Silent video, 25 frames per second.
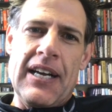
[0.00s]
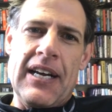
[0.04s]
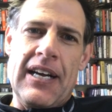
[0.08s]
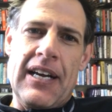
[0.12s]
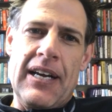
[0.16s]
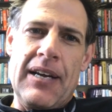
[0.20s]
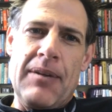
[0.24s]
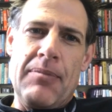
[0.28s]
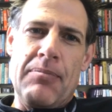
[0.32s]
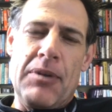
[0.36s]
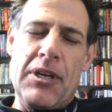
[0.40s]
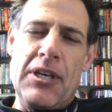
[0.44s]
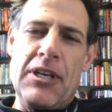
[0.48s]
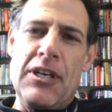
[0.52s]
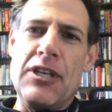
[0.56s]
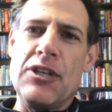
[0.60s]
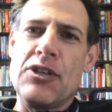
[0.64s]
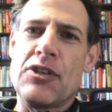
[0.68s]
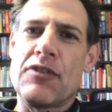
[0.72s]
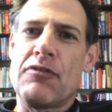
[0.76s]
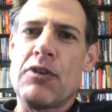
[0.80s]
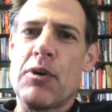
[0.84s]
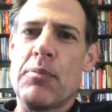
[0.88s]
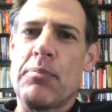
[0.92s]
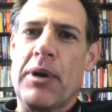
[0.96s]
I'm an
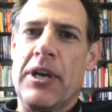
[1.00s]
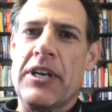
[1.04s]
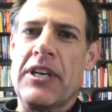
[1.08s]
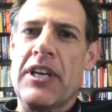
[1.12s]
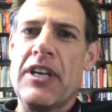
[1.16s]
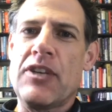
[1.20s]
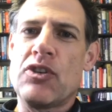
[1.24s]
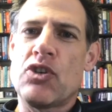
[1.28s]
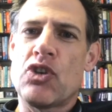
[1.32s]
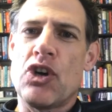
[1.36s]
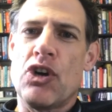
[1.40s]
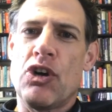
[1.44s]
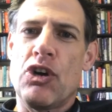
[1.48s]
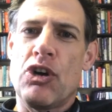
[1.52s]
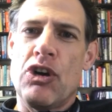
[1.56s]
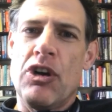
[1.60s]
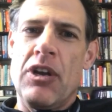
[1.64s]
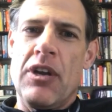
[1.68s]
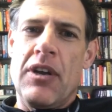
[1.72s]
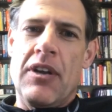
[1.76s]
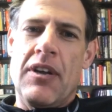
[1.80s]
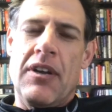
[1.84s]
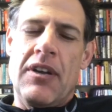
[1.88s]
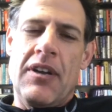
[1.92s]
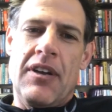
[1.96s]
introvert by nature.
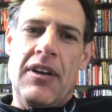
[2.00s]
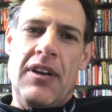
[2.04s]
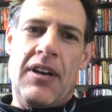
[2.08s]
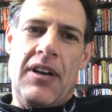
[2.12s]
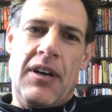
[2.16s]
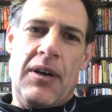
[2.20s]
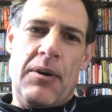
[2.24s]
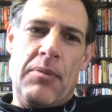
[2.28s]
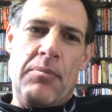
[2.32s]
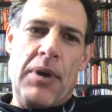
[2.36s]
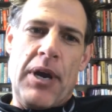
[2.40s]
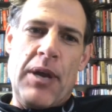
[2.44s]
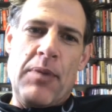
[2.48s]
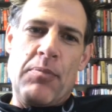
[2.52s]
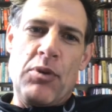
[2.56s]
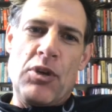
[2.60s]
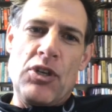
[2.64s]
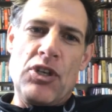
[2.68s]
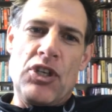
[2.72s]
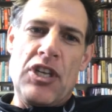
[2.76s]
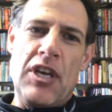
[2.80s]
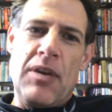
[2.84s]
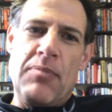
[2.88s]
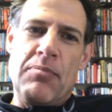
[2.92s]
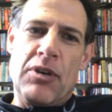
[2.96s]
I
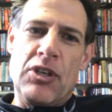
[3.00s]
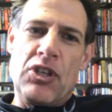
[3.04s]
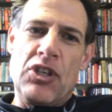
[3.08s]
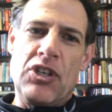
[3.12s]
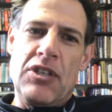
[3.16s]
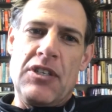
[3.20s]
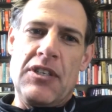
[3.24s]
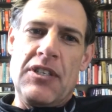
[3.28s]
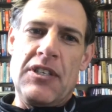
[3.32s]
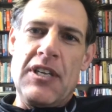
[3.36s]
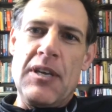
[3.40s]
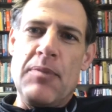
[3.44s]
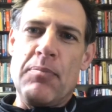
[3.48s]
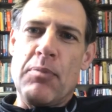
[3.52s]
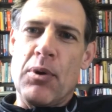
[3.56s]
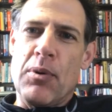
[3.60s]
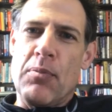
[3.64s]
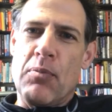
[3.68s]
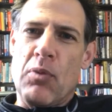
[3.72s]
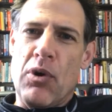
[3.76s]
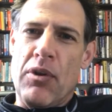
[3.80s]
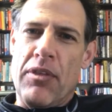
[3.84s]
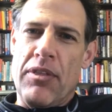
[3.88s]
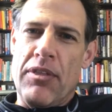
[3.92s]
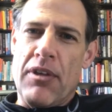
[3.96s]
appreciate much deeper,
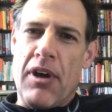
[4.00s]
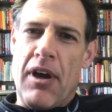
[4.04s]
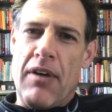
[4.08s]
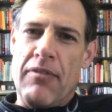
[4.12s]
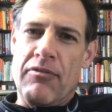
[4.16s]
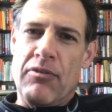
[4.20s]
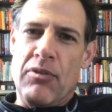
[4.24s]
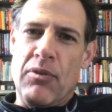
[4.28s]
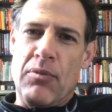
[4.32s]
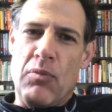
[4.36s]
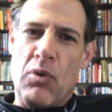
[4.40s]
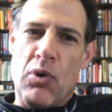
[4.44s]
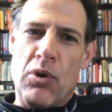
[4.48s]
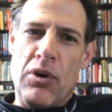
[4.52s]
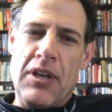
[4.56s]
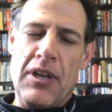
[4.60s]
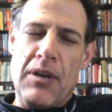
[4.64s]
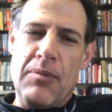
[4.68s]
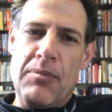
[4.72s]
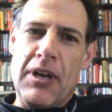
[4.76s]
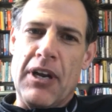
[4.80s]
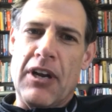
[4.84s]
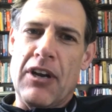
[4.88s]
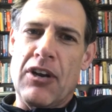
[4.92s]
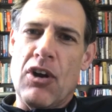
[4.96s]
more thoughtful, more
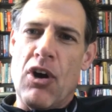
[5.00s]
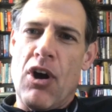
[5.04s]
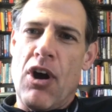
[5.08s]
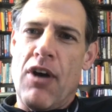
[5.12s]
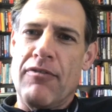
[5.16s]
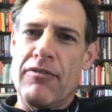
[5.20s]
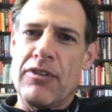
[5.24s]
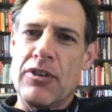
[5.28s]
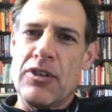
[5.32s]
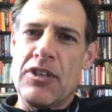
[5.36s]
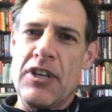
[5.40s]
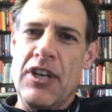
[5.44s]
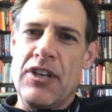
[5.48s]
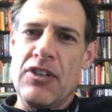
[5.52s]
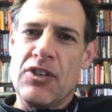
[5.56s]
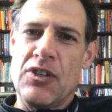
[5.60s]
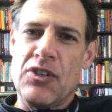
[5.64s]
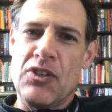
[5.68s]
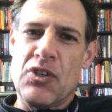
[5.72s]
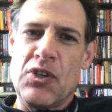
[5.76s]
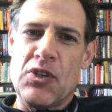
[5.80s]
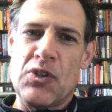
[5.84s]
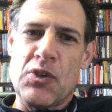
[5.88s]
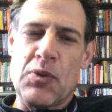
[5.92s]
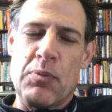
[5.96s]
intimate
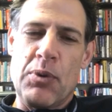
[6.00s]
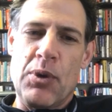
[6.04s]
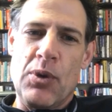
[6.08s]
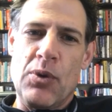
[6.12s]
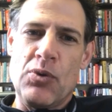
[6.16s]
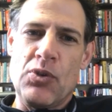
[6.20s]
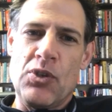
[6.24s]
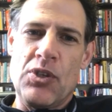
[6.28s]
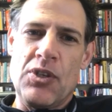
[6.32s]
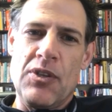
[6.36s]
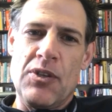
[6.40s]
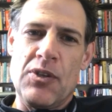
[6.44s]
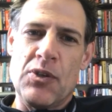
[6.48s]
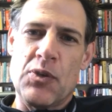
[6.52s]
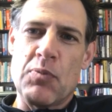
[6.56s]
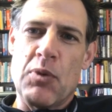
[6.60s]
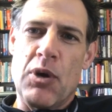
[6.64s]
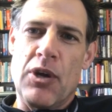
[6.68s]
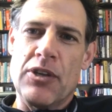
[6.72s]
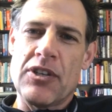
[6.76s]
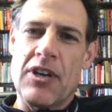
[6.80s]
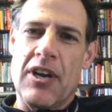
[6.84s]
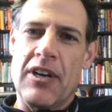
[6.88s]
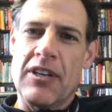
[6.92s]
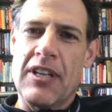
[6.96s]
conversations as opposed to the
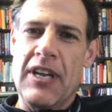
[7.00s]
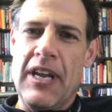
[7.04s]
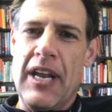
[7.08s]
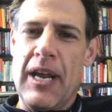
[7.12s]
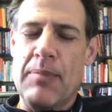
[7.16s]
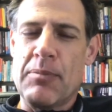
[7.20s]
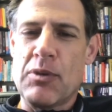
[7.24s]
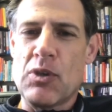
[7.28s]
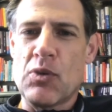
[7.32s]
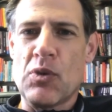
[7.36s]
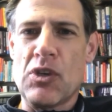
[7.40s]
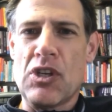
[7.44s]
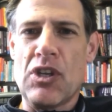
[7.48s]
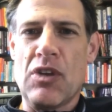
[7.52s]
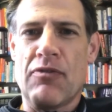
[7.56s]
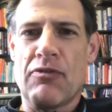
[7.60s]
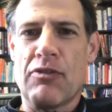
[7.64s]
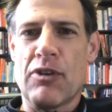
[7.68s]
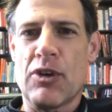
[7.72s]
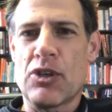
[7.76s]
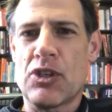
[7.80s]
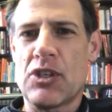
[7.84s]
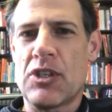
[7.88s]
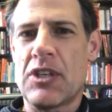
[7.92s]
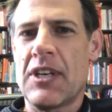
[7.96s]
small talk that happens when you
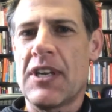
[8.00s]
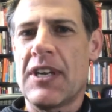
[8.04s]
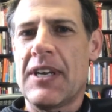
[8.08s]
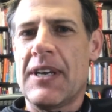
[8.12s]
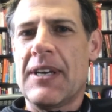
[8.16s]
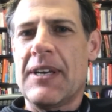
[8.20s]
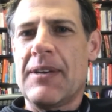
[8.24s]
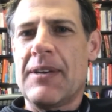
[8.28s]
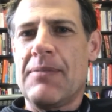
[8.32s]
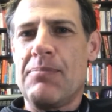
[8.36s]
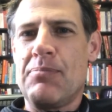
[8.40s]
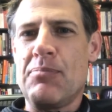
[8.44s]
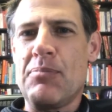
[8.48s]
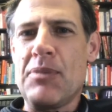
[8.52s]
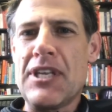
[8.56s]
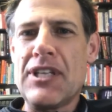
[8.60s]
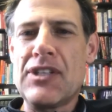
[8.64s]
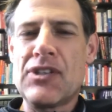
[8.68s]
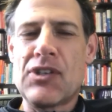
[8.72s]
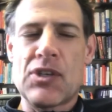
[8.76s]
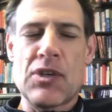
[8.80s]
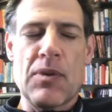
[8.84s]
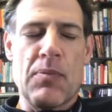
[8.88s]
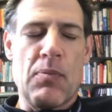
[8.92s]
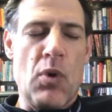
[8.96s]
first
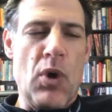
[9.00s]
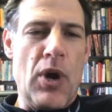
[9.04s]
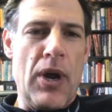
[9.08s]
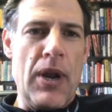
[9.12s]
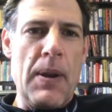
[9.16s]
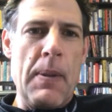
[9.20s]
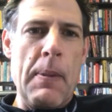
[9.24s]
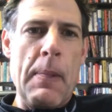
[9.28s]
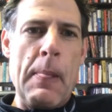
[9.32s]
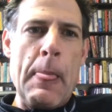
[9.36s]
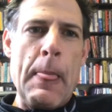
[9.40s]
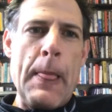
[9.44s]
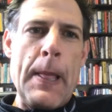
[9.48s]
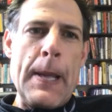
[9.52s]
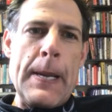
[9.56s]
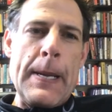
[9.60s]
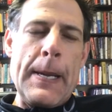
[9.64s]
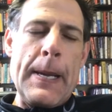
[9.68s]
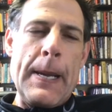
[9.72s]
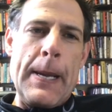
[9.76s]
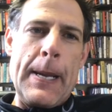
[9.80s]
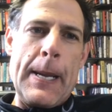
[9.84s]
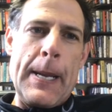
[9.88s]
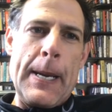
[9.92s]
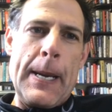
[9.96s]
meet someone.
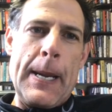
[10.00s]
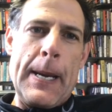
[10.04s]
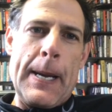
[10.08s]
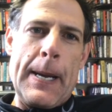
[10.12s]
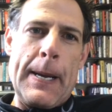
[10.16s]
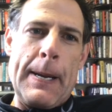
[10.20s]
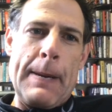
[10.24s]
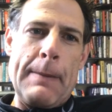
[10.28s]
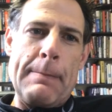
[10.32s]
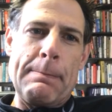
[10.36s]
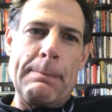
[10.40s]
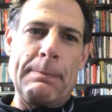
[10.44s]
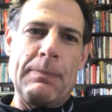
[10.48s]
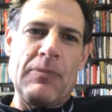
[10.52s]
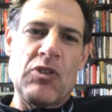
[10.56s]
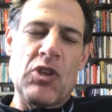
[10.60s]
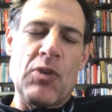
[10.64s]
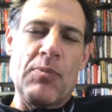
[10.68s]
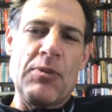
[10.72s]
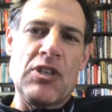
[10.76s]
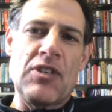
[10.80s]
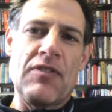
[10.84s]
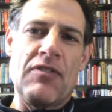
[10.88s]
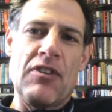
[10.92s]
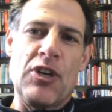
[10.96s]
And
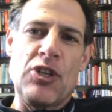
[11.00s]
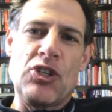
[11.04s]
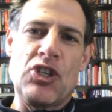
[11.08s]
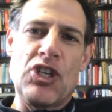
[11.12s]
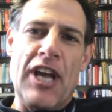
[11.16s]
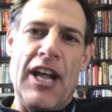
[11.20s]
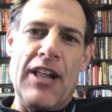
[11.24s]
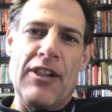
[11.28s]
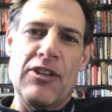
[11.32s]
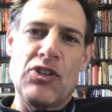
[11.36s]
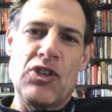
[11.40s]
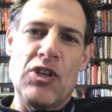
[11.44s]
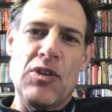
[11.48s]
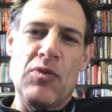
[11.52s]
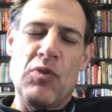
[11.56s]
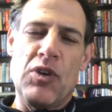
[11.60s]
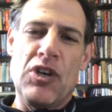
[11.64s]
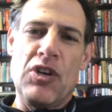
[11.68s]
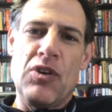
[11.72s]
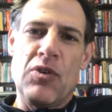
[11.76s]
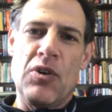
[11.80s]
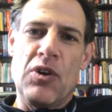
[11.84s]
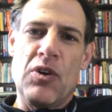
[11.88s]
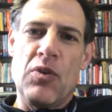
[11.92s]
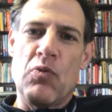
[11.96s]
so it makes it very challenging
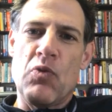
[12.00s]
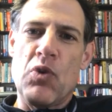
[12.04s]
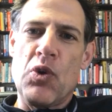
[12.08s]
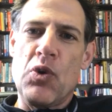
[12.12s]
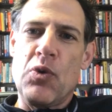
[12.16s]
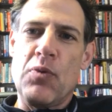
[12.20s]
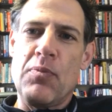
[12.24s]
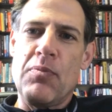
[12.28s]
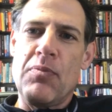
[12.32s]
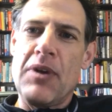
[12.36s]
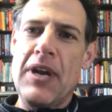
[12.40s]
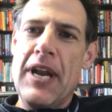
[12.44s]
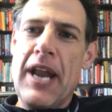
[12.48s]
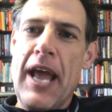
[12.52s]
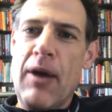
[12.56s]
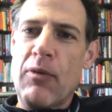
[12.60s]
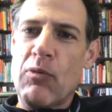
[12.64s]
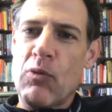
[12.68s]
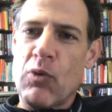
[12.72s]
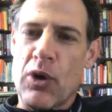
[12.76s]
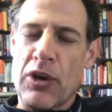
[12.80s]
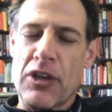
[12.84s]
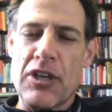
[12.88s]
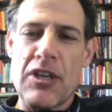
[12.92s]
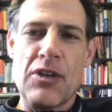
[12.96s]
when you're in a room
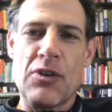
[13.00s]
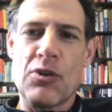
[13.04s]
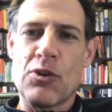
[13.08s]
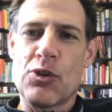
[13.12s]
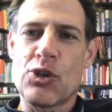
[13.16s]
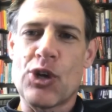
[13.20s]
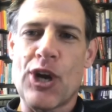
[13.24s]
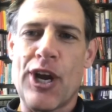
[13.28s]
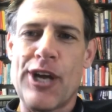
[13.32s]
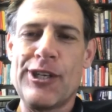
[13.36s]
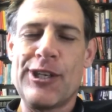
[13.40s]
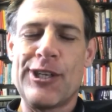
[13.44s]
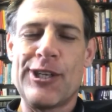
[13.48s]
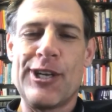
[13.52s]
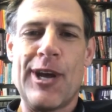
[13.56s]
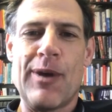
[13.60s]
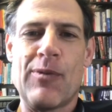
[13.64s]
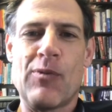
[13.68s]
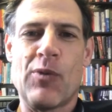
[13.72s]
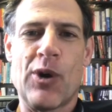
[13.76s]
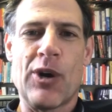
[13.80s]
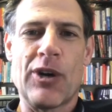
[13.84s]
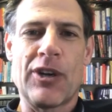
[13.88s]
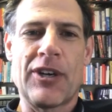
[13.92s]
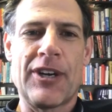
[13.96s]
networking or trying to
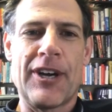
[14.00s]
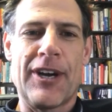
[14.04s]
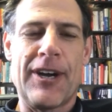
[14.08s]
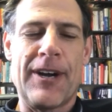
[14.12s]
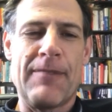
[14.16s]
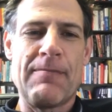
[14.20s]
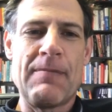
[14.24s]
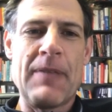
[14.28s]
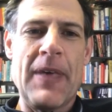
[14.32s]
network.